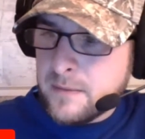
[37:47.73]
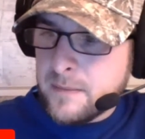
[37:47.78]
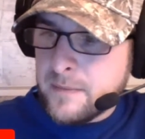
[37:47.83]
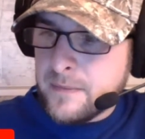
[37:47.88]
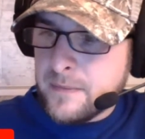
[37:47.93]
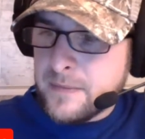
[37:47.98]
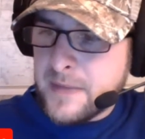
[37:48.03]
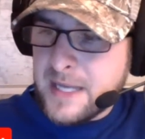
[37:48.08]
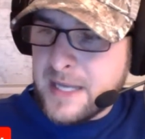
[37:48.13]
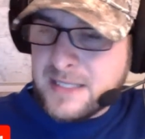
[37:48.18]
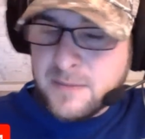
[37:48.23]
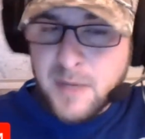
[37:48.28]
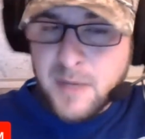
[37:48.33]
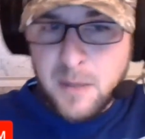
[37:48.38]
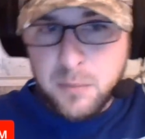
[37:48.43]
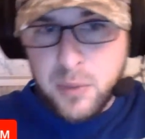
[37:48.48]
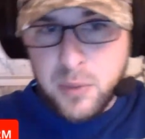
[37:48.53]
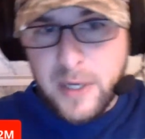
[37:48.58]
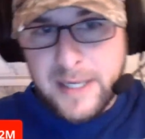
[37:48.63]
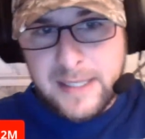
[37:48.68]
that's my
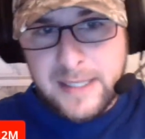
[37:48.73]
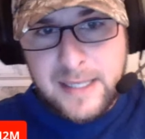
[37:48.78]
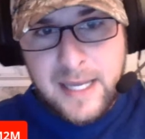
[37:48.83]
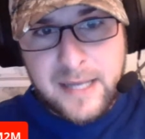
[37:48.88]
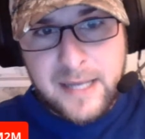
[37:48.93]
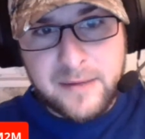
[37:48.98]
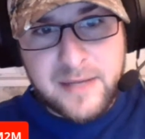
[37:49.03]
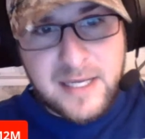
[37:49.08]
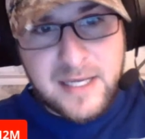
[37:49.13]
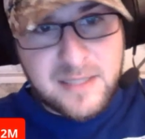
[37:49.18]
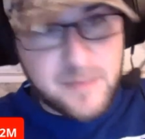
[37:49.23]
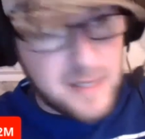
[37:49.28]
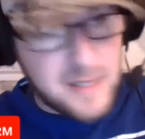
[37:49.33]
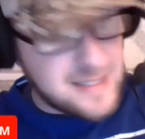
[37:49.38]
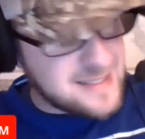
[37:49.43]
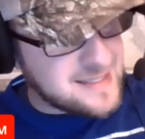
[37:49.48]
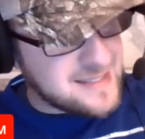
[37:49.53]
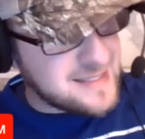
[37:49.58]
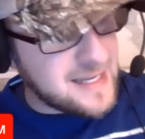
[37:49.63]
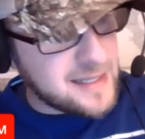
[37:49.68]
breakdown. That's my
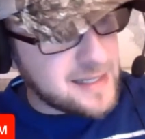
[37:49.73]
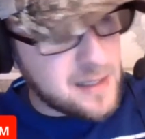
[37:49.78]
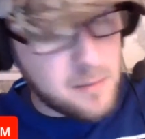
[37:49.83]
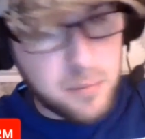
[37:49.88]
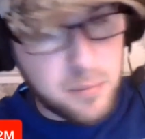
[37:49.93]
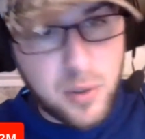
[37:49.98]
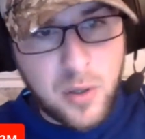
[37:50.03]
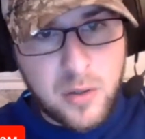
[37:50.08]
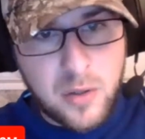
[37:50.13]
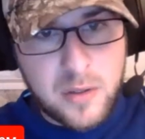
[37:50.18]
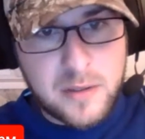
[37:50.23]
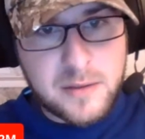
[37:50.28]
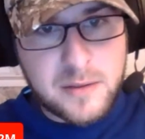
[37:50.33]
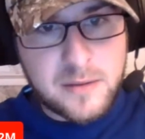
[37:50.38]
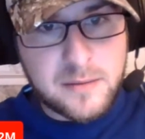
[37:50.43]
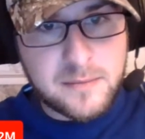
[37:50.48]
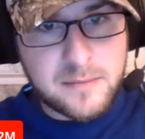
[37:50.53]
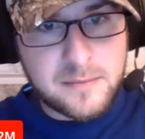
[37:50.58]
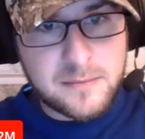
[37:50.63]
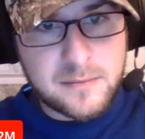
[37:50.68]
second part
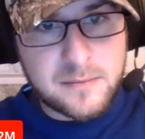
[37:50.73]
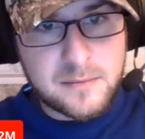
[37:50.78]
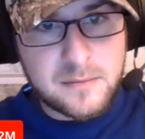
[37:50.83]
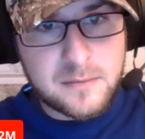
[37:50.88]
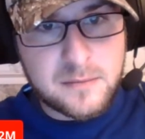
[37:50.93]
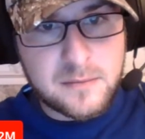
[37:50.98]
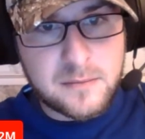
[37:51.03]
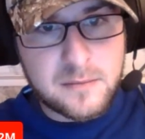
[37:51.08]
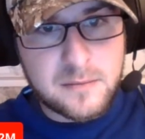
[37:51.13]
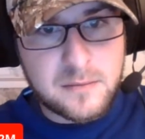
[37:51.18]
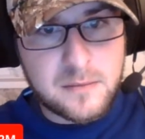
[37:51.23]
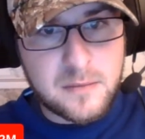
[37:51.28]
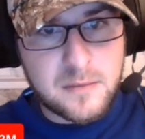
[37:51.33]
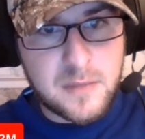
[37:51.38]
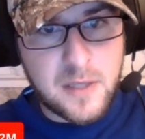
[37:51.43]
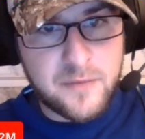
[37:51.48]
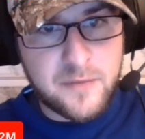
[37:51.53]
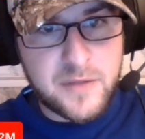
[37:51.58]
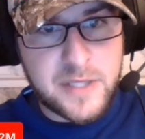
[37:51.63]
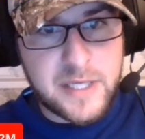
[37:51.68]

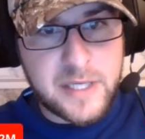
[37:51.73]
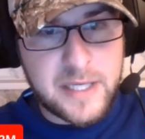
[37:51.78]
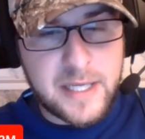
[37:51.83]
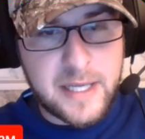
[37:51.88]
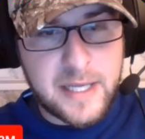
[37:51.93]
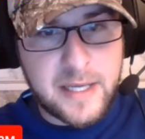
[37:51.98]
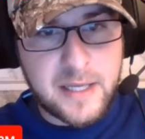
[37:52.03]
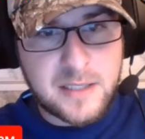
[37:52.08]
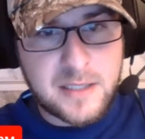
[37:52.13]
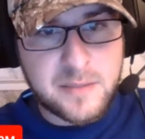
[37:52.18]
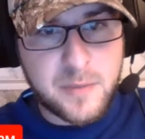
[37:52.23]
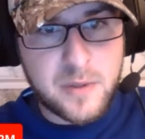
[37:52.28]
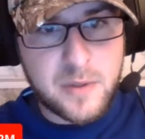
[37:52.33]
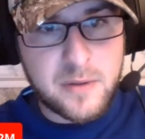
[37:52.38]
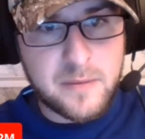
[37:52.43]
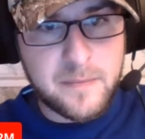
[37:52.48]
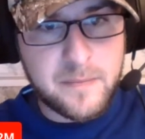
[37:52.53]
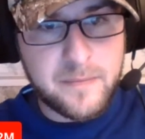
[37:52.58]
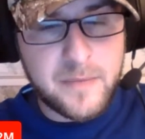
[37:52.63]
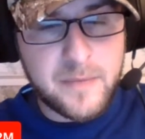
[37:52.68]
of the DNA
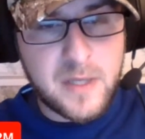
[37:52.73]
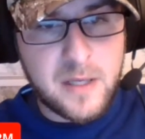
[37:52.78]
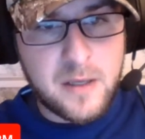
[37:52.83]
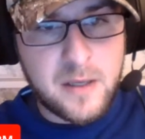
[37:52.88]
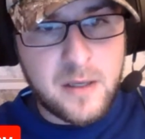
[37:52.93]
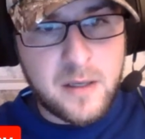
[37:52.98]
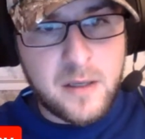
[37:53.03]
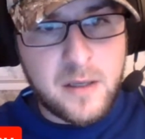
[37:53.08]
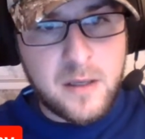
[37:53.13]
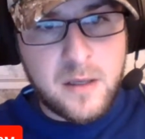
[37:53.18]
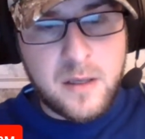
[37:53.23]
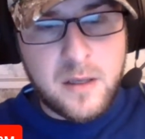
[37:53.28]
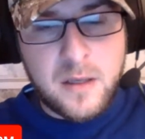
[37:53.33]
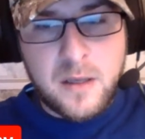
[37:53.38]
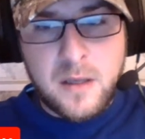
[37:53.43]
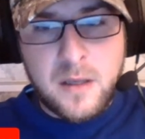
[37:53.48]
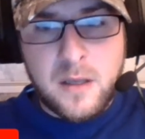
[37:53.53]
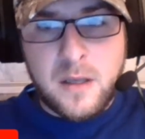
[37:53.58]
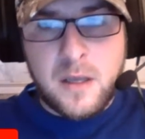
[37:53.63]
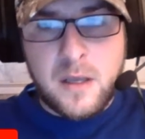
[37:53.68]
expert.
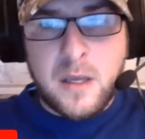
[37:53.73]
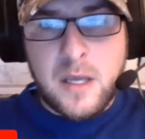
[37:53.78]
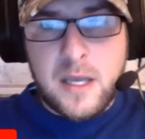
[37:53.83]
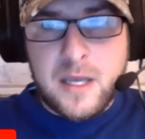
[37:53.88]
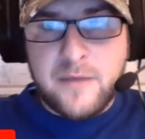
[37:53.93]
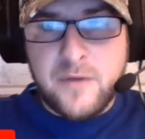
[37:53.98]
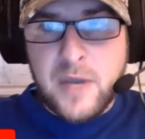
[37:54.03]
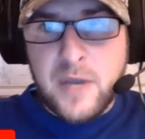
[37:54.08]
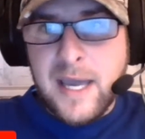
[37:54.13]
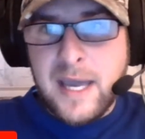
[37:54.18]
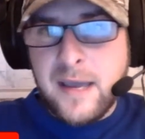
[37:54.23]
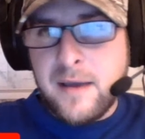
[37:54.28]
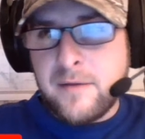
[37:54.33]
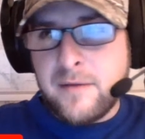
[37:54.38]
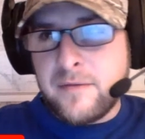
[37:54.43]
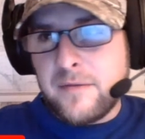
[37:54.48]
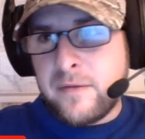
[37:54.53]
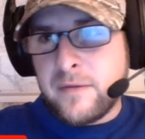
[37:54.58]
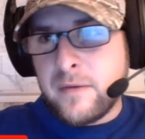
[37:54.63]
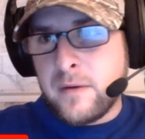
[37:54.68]
If you
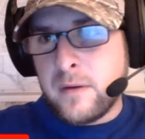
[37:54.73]
have